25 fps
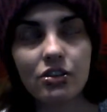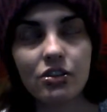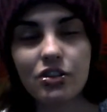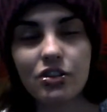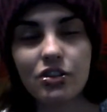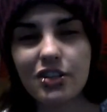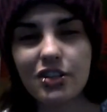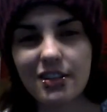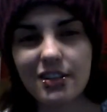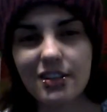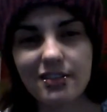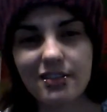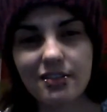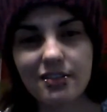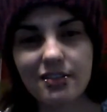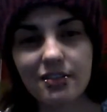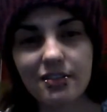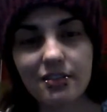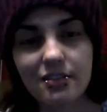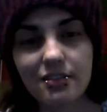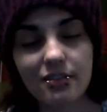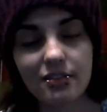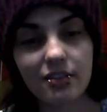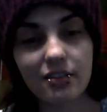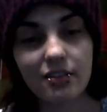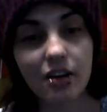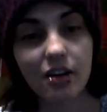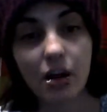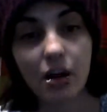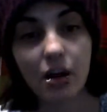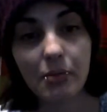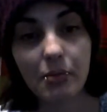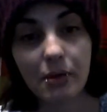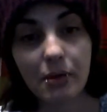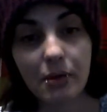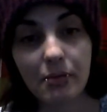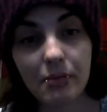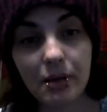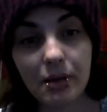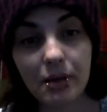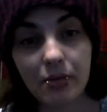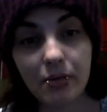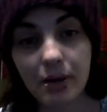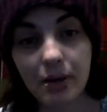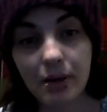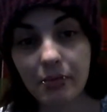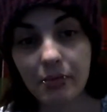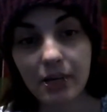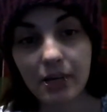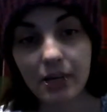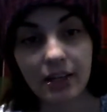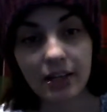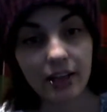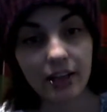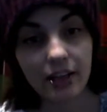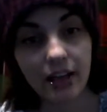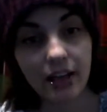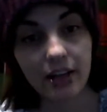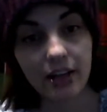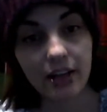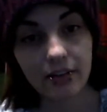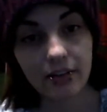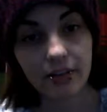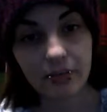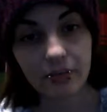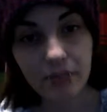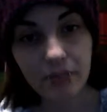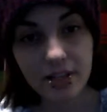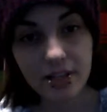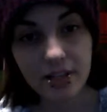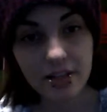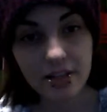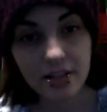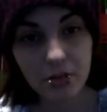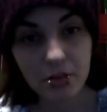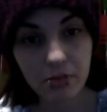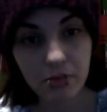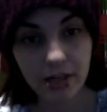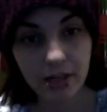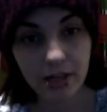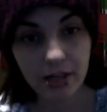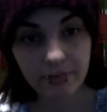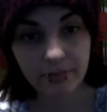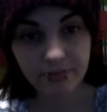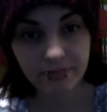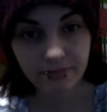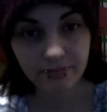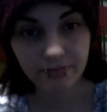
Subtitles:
just comment me, rate me, and message me.